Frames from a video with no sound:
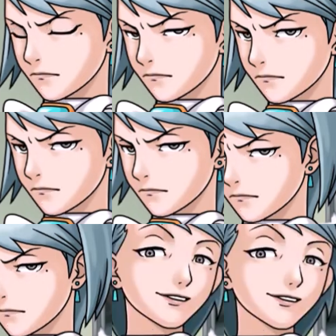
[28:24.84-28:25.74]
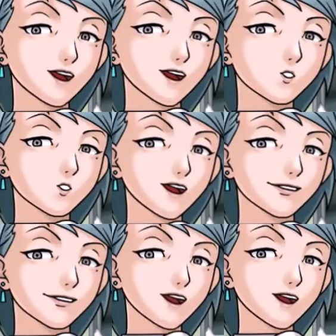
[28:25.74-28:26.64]
von Kammer.
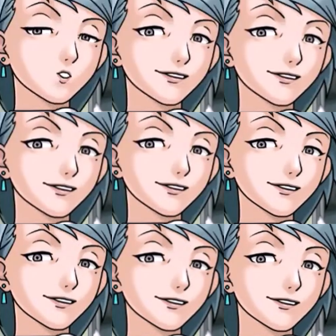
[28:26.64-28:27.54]
I'm going to find him.